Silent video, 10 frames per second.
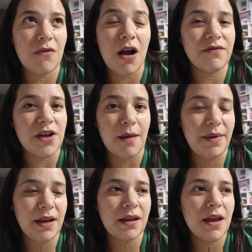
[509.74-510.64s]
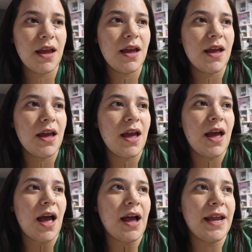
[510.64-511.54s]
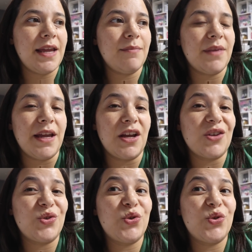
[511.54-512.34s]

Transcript: off topic. I am like,